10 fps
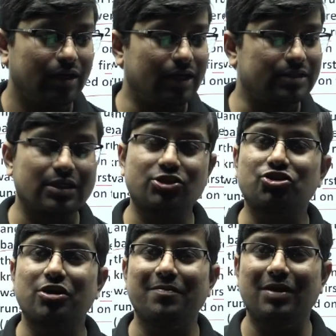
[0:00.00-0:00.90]
It's
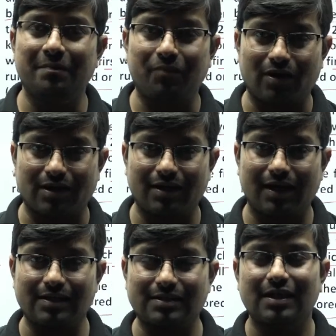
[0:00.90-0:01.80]
extremely important,
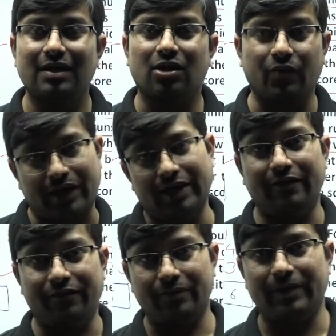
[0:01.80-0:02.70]
guys. Quickly,
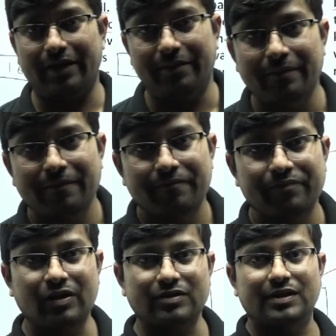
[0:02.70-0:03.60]
everyone.
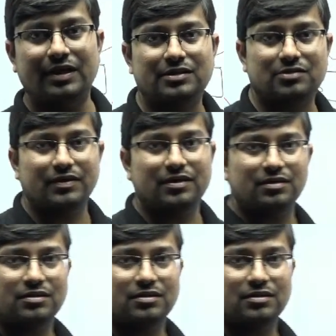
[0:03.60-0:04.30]
Now the next one.